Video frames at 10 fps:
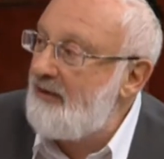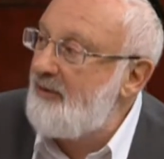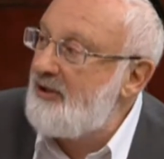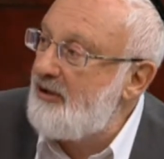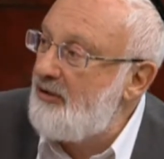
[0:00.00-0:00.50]

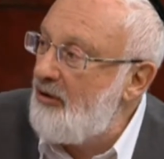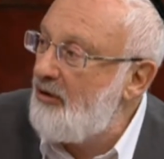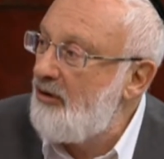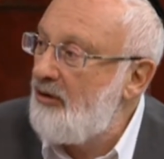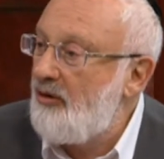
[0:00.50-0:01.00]
Therefore, this
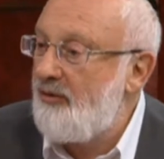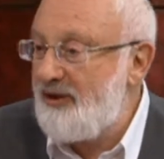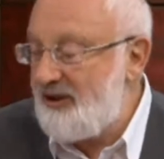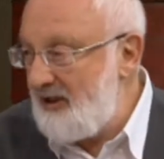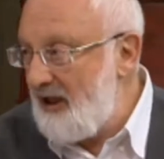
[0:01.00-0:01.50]
gift
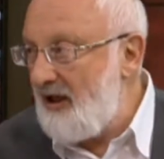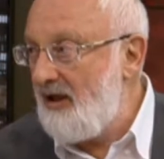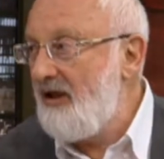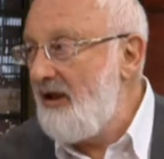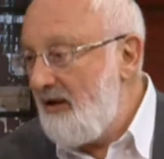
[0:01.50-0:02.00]
without a
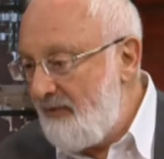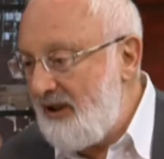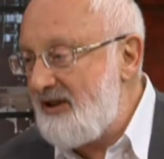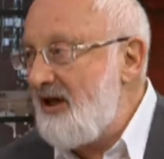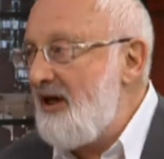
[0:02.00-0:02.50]
reason
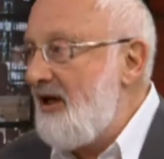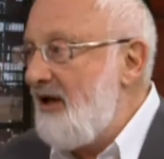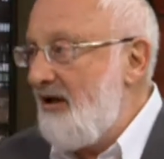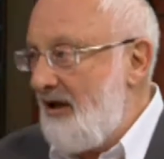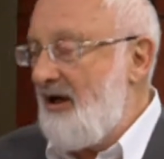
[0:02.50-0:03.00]
awakens
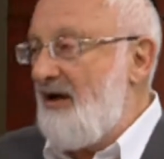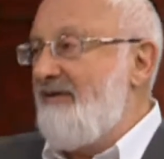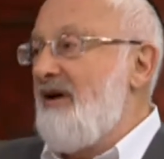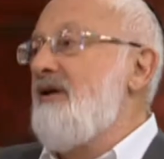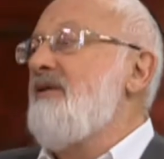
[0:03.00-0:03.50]
in him or
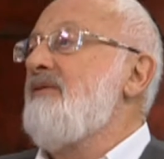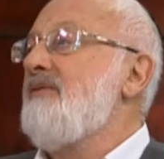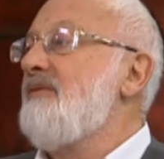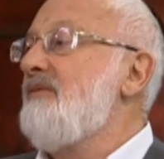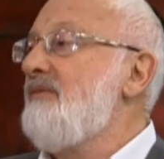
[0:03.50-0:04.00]
on her
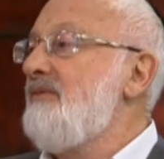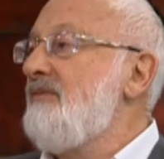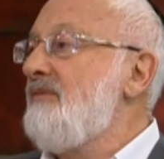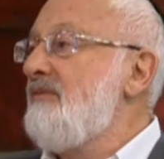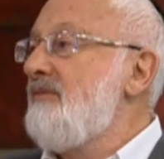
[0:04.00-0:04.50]
behalf
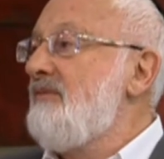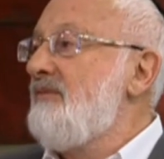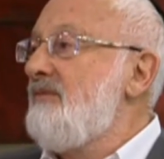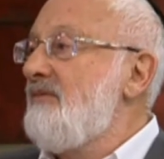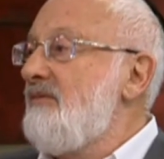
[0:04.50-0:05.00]

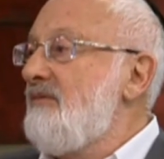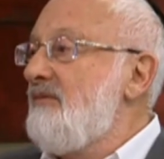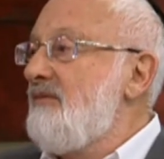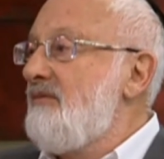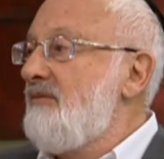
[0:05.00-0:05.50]
love
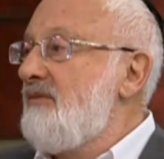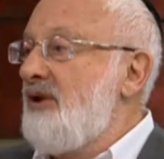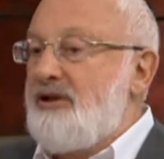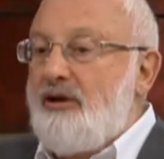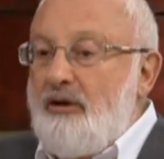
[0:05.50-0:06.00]
in return.